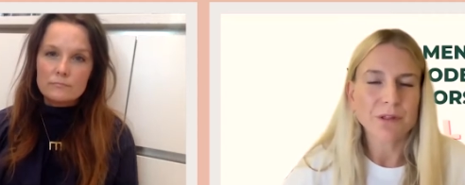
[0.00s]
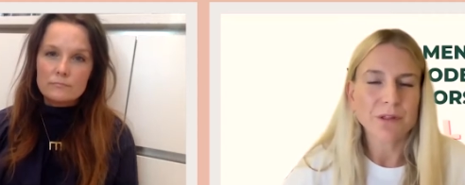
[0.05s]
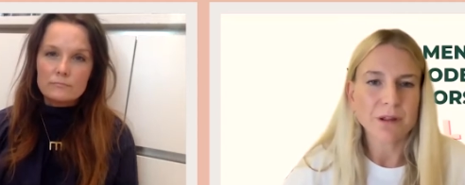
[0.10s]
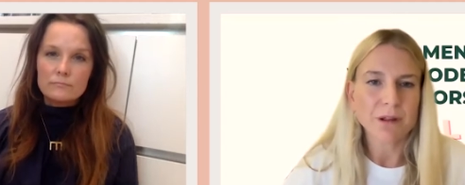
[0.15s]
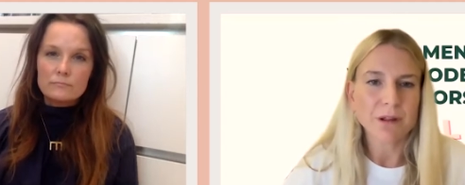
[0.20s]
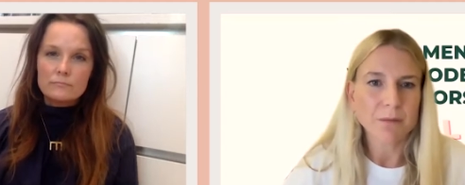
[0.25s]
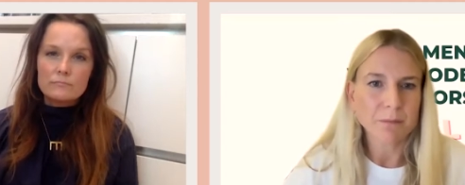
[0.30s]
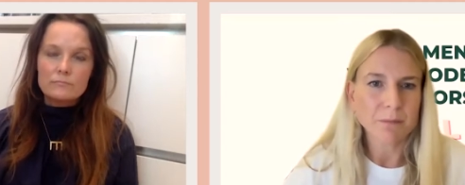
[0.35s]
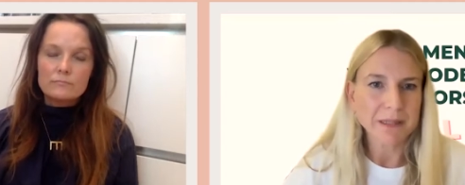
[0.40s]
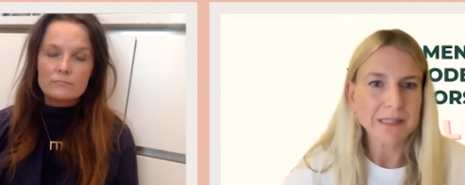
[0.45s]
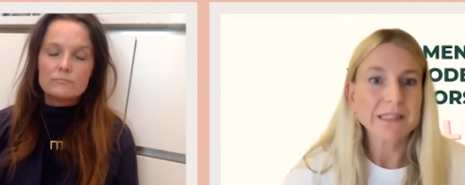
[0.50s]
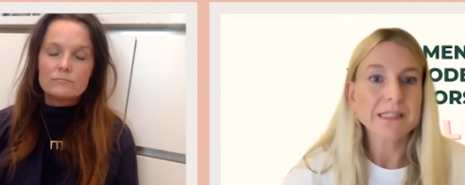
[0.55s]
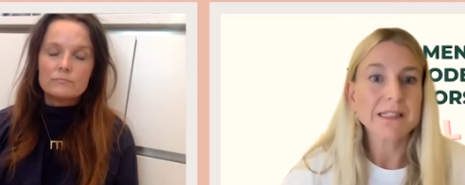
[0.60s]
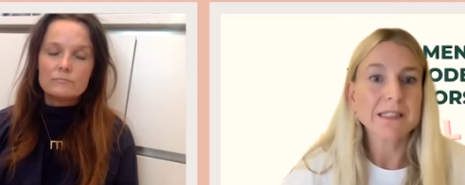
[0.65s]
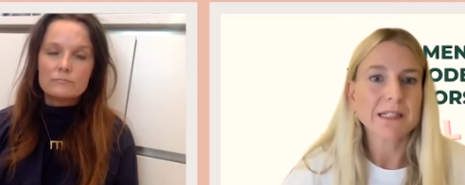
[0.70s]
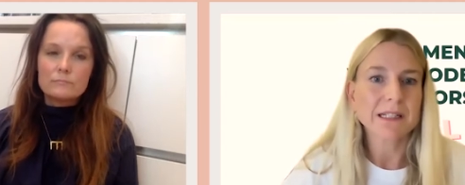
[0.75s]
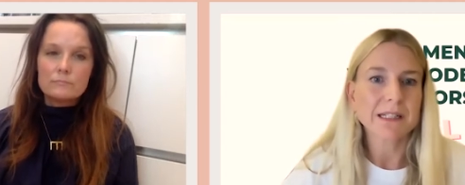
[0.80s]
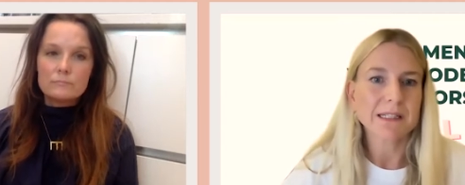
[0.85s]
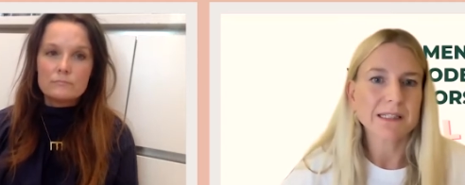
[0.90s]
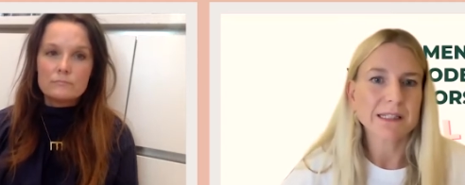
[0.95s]
Speaker 1: the
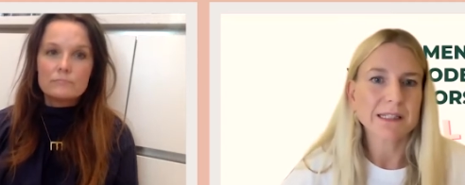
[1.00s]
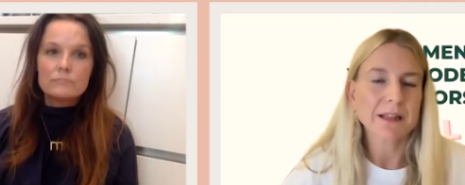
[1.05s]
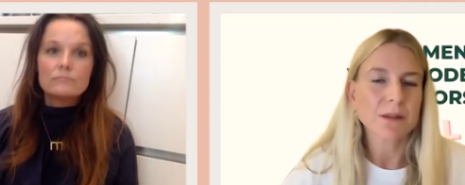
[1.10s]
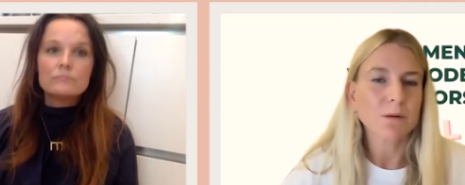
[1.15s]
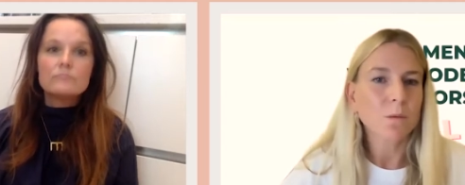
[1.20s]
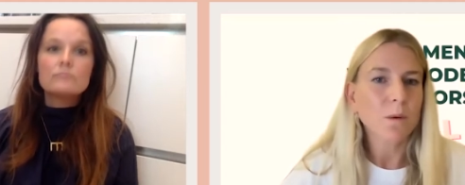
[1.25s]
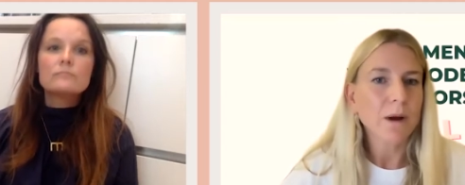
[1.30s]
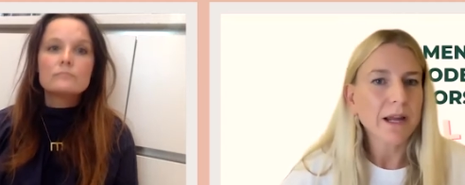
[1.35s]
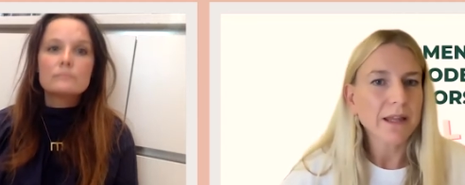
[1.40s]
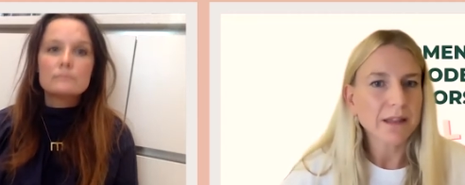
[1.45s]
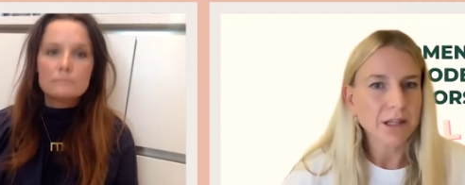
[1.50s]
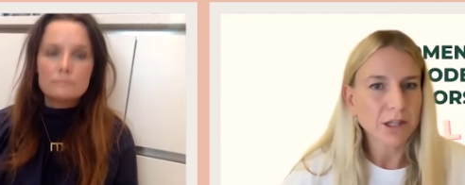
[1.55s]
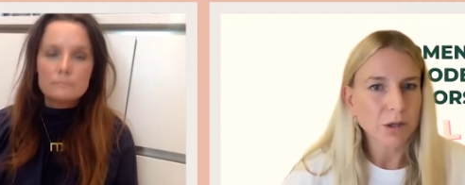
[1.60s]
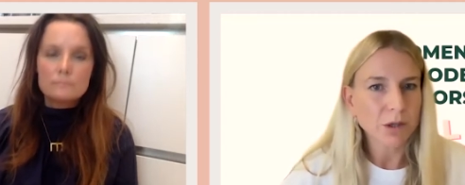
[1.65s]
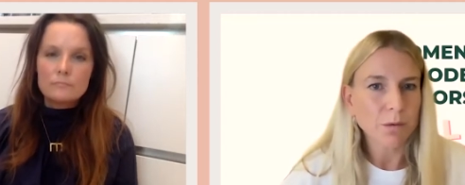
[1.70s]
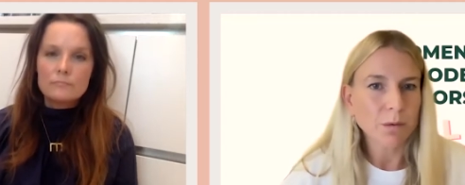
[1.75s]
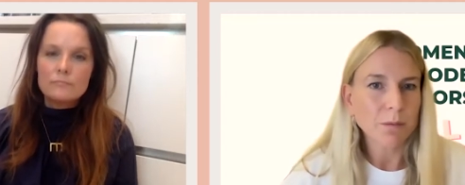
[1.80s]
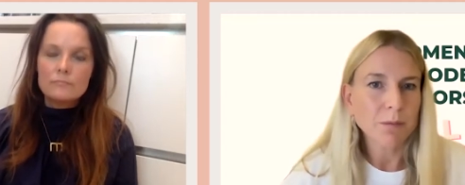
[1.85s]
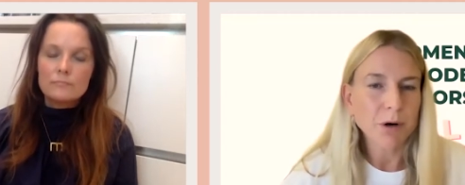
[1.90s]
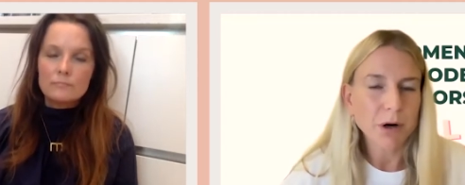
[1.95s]
business and the way that
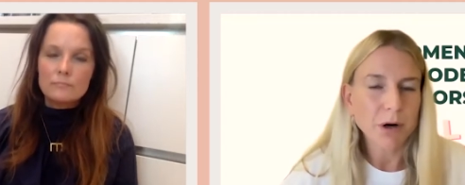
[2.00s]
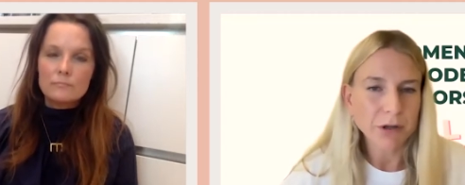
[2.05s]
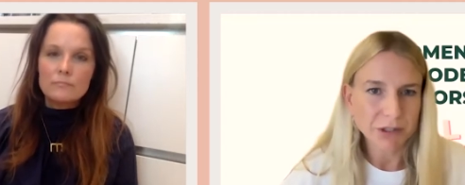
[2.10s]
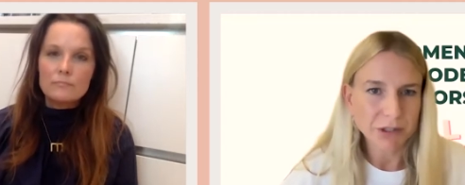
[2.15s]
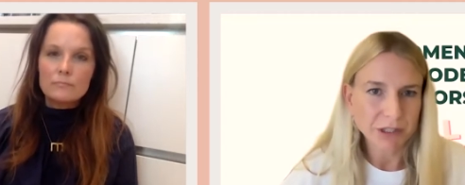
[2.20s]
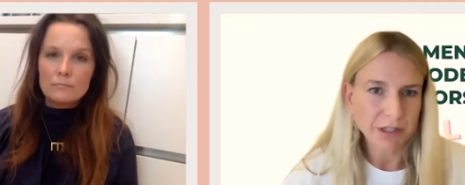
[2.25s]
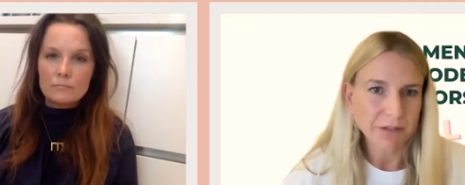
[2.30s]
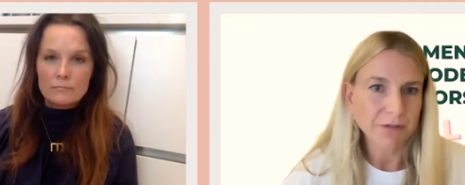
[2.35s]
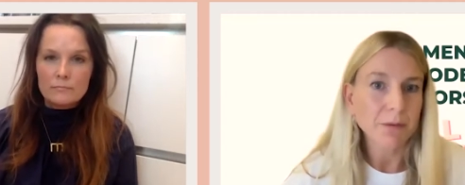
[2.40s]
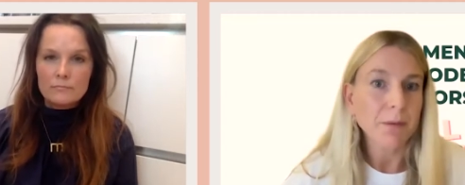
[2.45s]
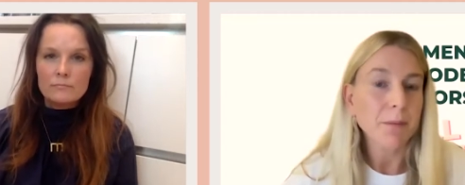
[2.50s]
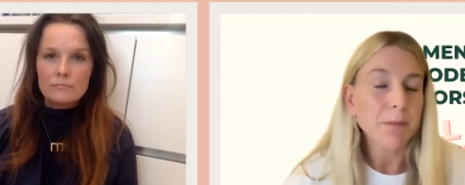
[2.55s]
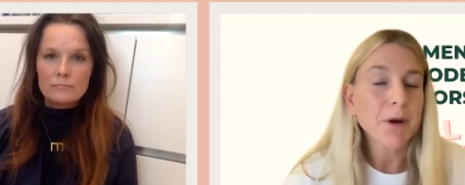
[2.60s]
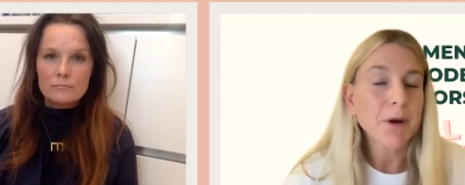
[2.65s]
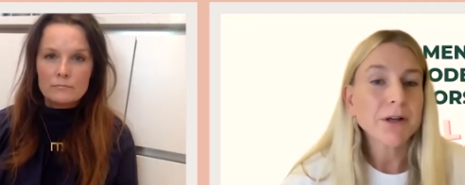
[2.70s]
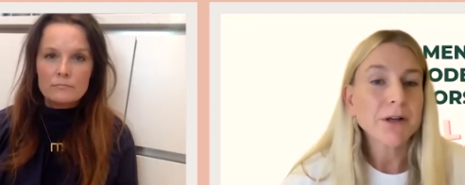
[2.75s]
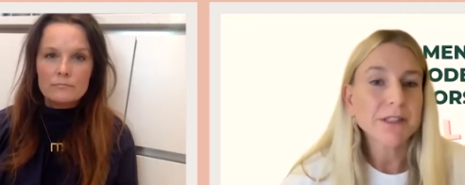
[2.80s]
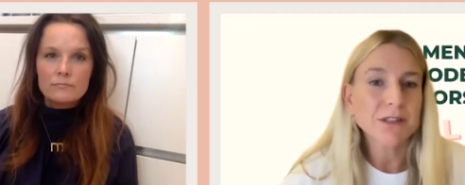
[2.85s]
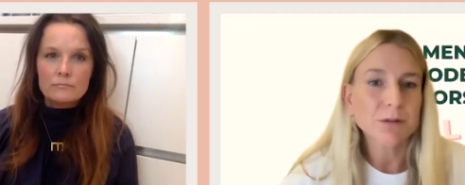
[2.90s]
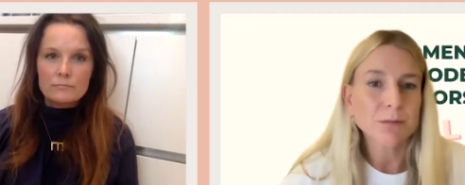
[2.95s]
you approach it from a
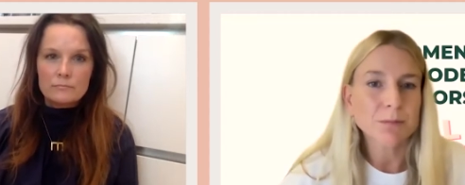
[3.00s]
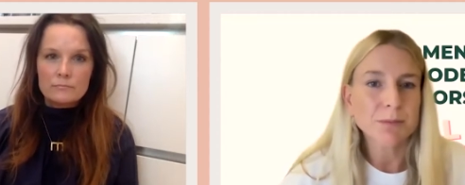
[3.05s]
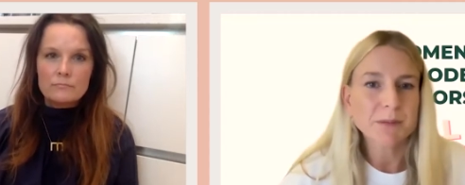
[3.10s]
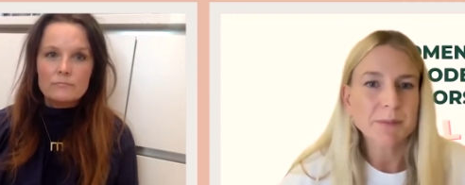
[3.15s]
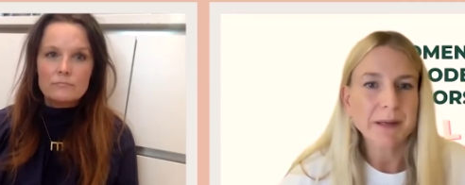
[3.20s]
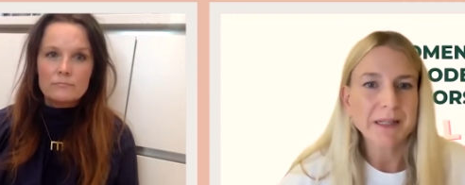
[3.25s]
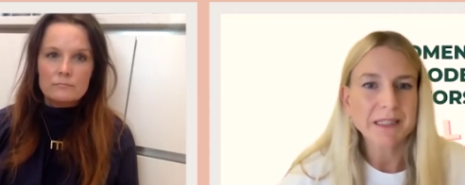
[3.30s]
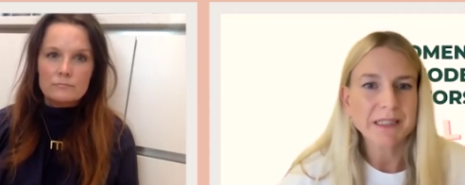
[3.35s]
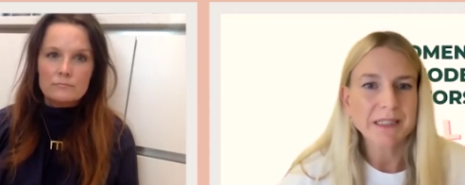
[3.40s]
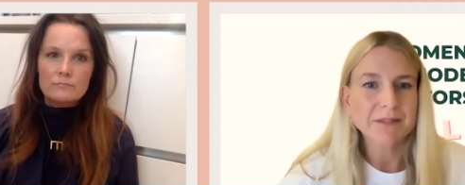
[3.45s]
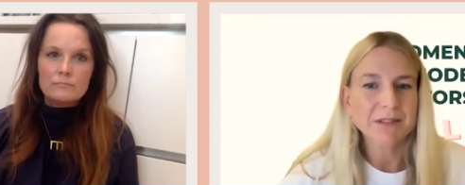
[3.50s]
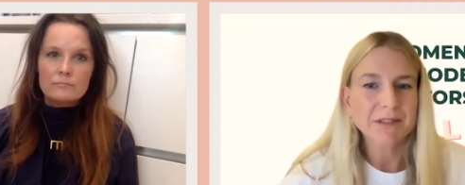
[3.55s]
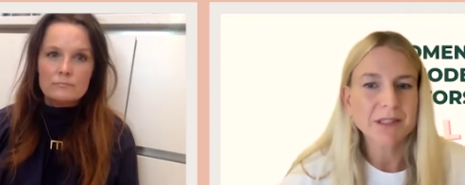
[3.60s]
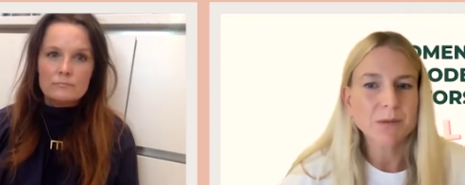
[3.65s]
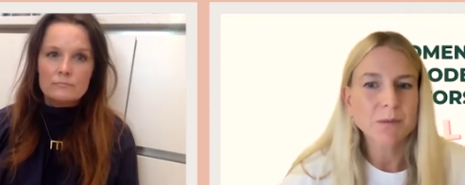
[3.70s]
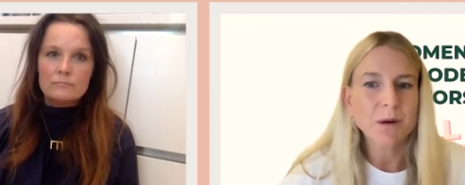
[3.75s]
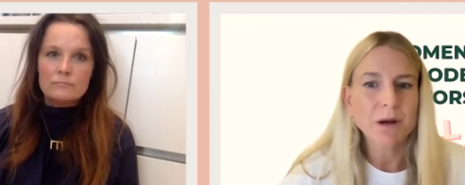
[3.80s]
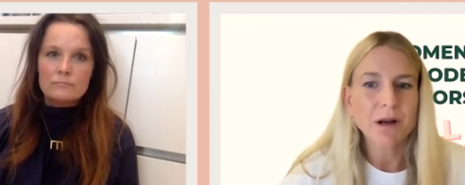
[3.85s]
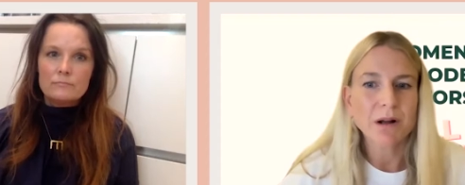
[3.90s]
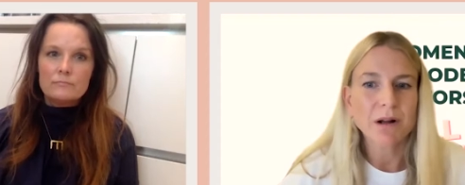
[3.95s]
personal perspective as
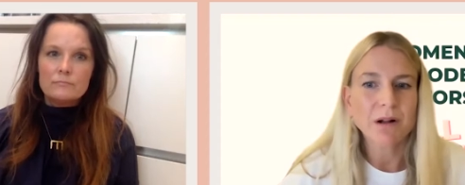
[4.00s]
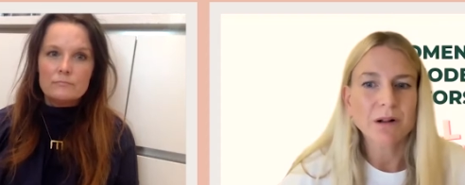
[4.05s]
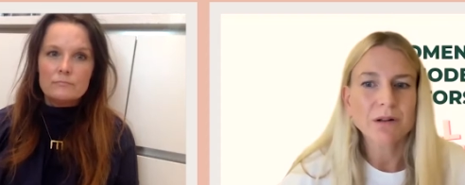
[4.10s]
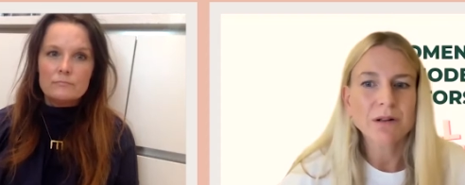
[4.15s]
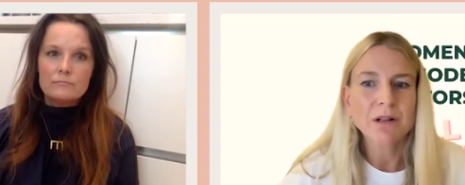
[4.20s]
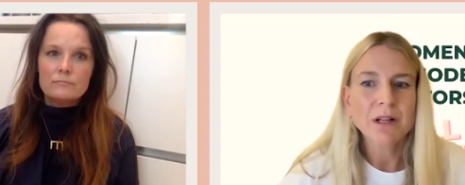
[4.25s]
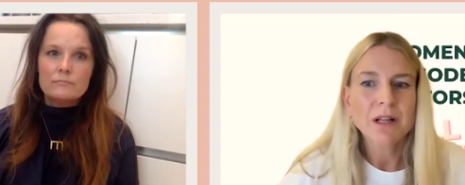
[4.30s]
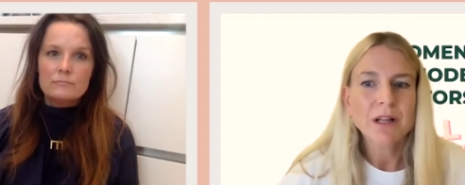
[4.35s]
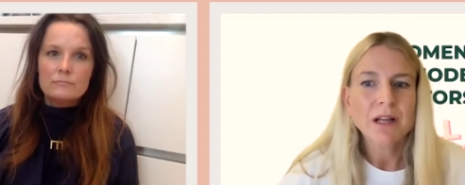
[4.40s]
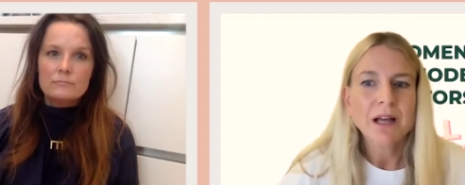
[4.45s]
well.